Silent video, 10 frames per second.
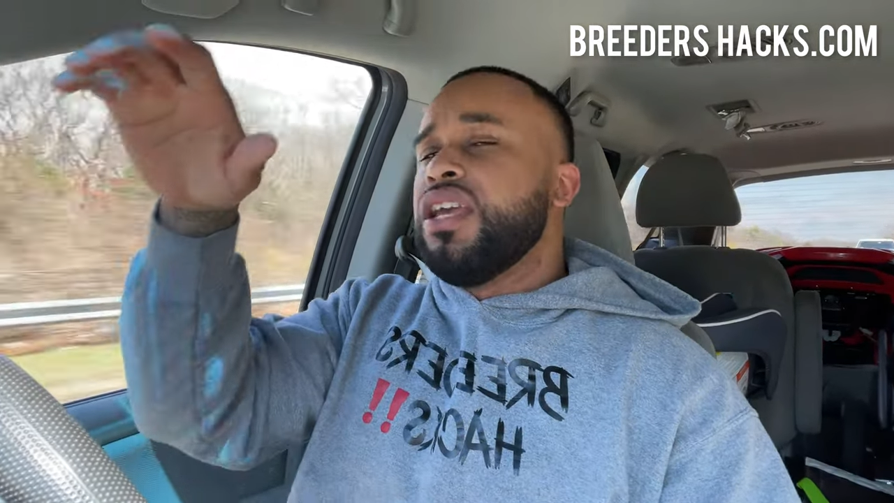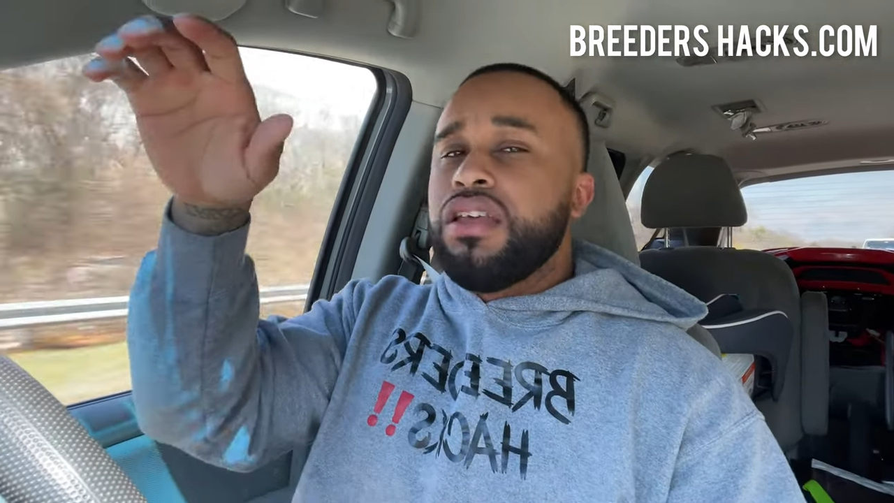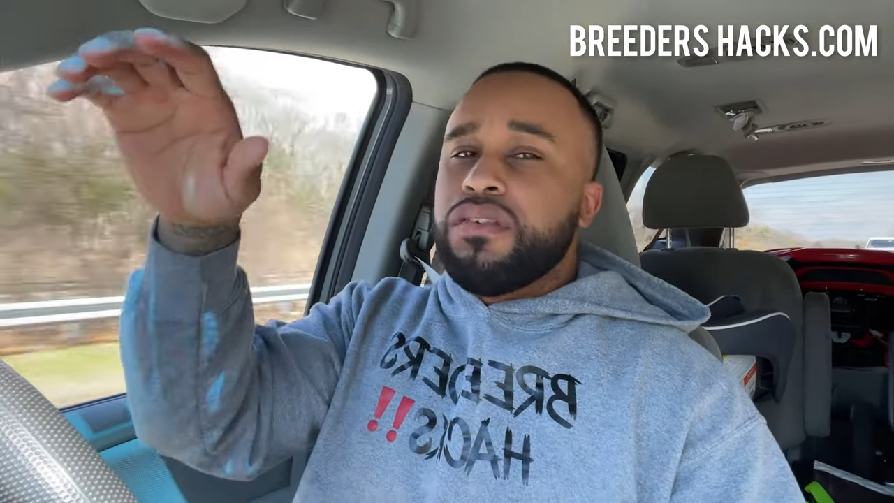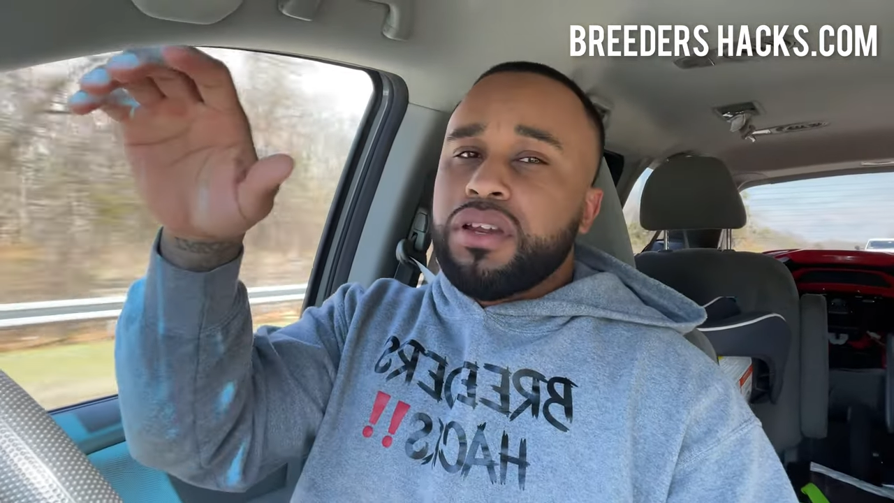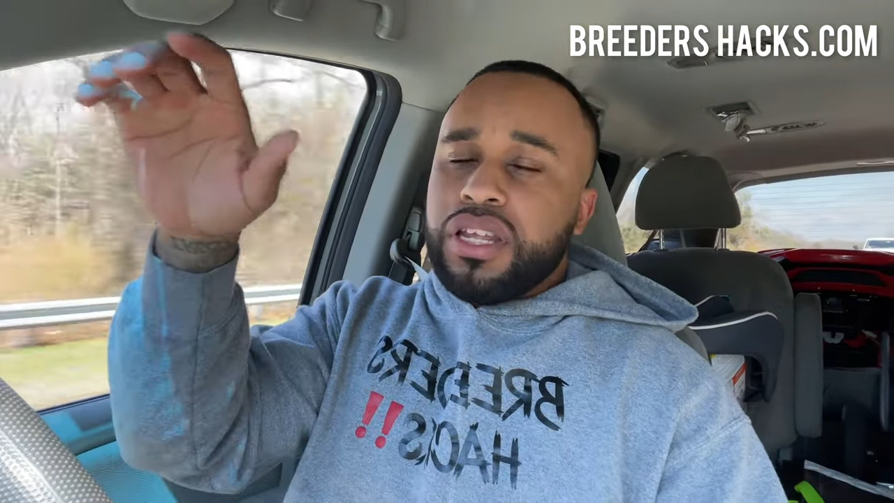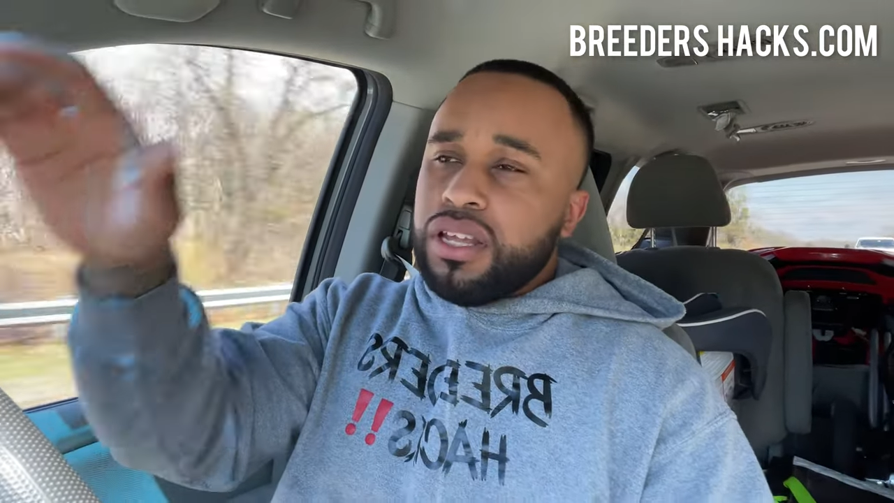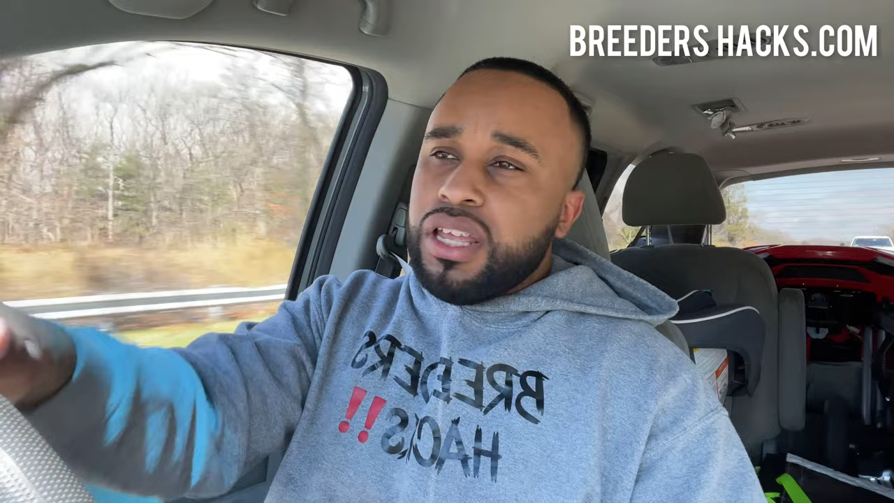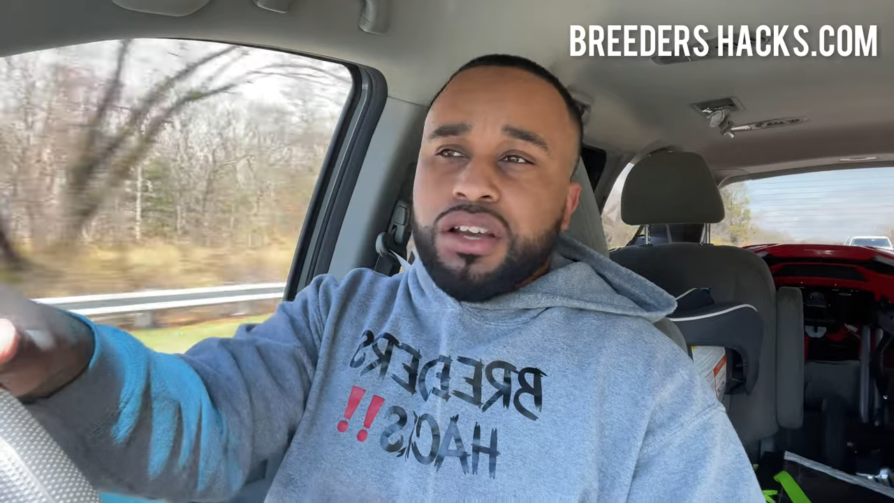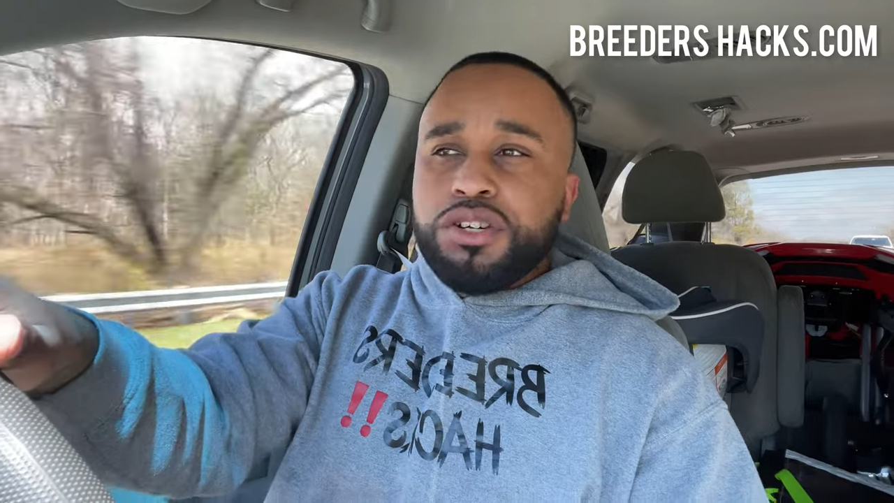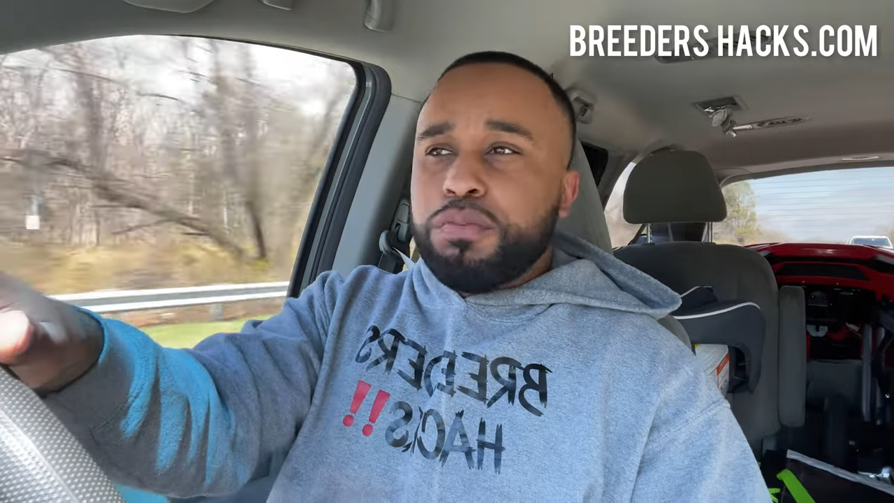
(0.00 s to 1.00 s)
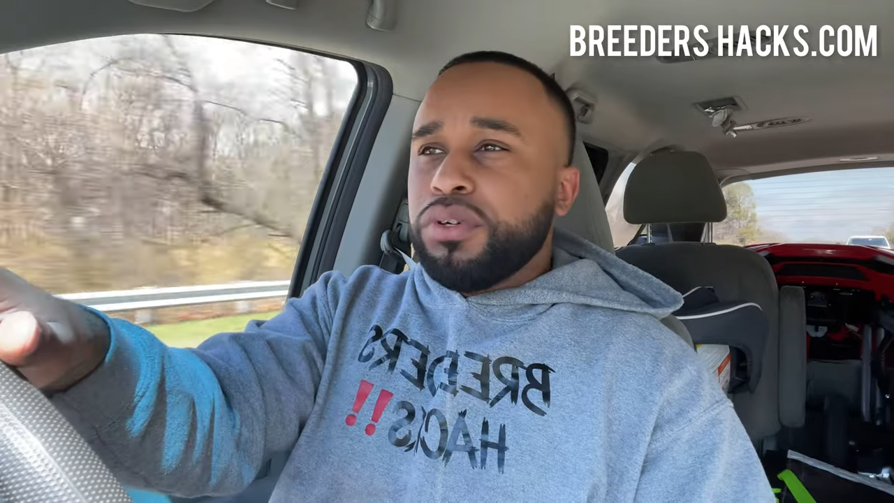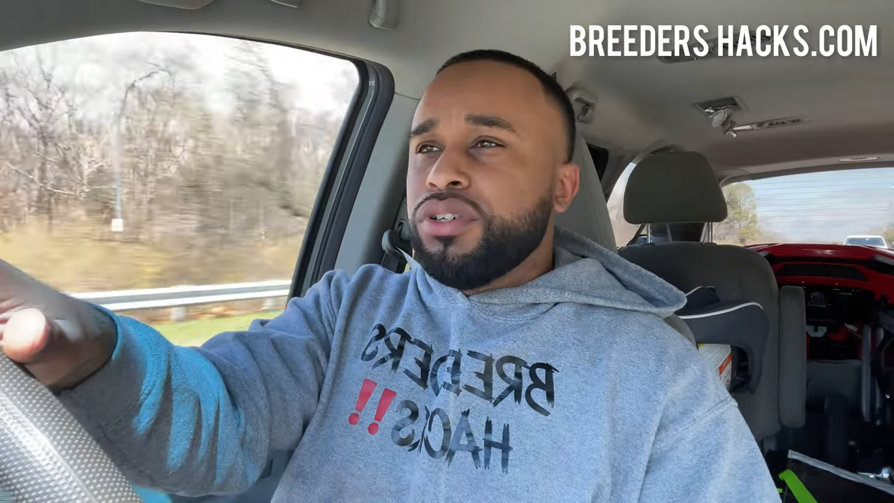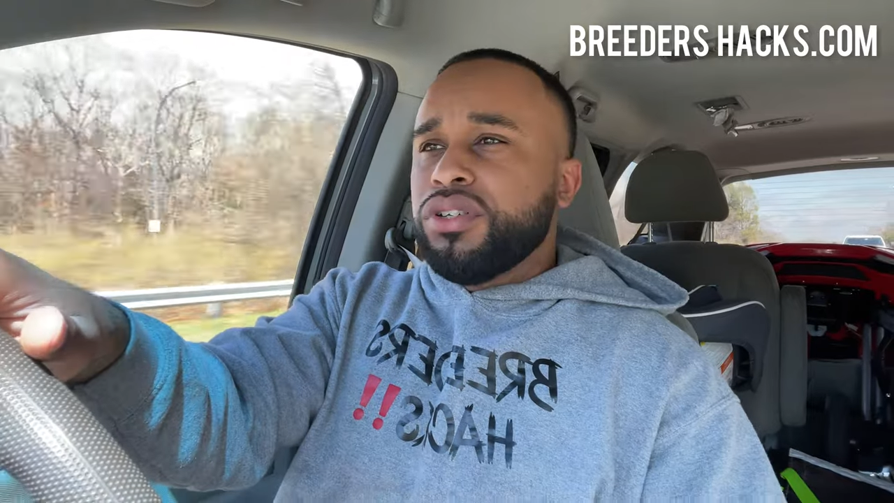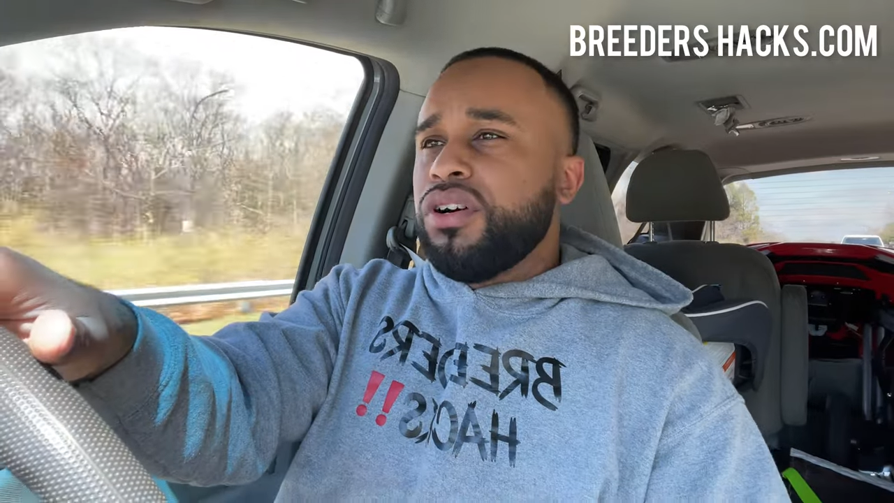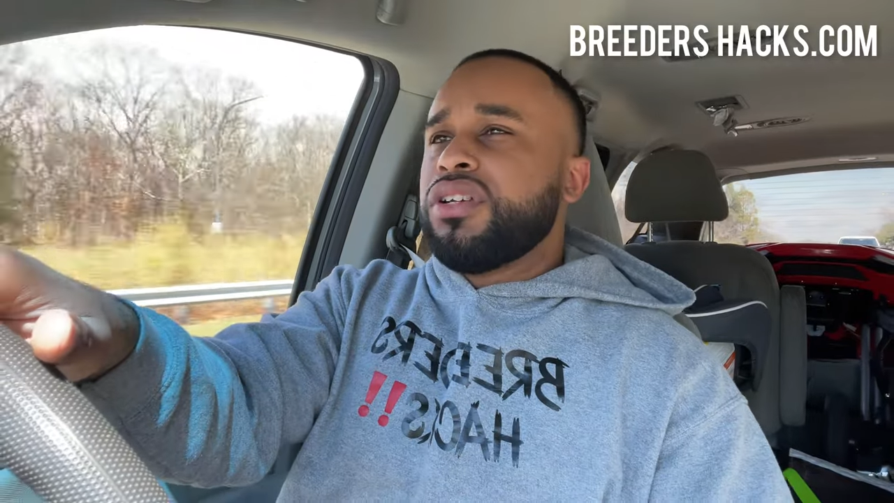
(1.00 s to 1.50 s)
Even English
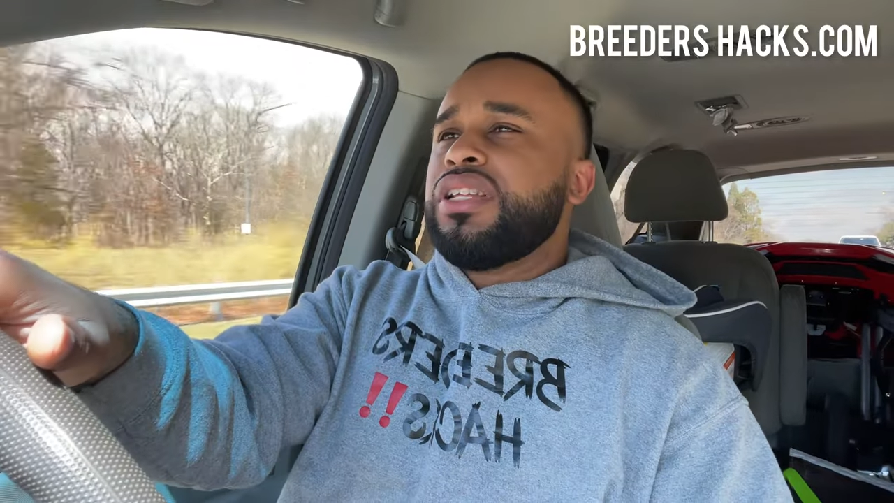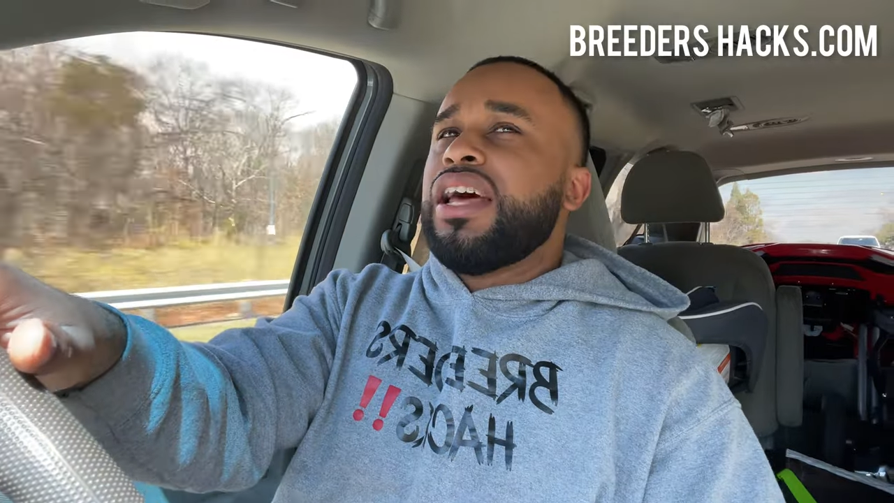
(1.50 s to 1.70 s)
bulldogs